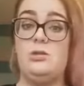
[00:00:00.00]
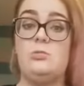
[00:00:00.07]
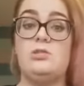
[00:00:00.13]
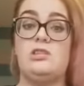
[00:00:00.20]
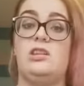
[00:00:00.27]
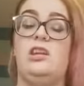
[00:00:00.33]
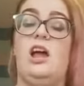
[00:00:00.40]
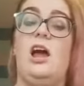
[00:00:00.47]
what's
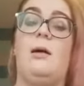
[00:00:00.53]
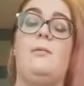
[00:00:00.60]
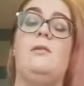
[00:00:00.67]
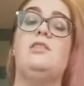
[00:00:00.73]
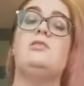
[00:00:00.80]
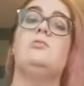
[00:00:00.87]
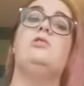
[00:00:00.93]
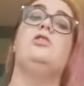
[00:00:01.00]
going to happen
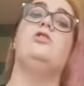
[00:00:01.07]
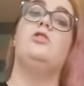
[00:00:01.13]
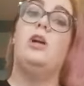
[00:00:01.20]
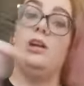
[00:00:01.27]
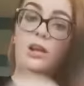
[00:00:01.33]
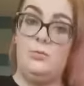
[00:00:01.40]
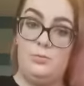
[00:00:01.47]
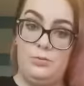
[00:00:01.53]
is when you're
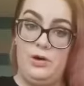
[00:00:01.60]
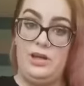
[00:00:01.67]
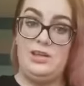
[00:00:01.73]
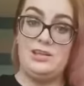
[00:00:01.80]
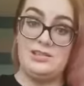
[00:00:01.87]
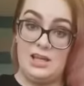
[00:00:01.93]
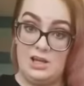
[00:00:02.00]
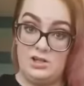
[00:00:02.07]
trying to braid the
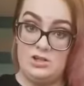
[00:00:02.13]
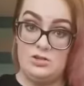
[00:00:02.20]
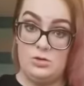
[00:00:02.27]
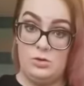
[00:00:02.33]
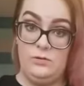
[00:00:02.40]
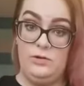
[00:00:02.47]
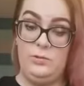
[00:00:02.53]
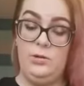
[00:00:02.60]
sections
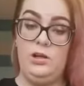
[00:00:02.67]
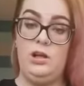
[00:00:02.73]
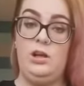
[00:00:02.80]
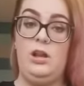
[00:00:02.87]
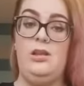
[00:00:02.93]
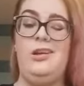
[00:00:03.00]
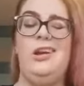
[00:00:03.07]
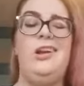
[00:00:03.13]
over one
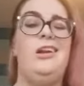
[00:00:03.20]
another,